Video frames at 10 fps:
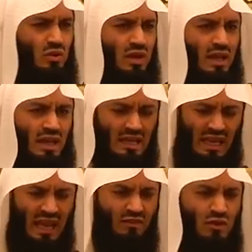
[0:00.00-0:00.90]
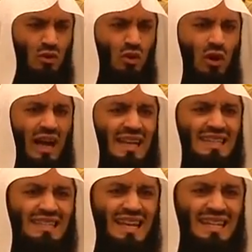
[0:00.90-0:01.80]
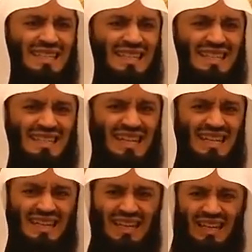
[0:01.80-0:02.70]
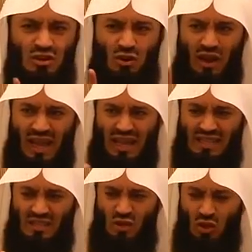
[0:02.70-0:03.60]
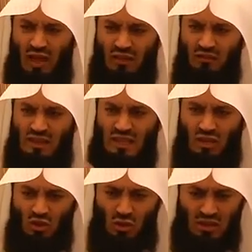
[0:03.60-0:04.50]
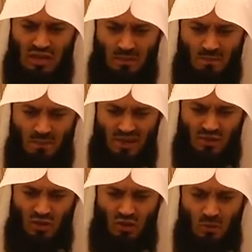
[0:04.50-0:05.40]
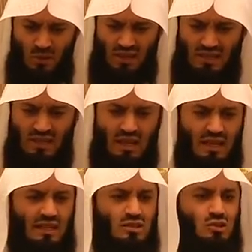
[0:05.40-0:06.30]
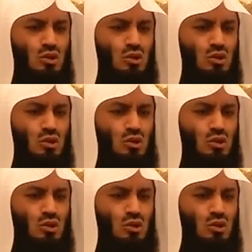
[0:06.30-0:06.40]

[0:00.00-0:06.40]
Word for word: you. He gave you your identity, your hands, your everything. You know, your thumbprint when you print it, it's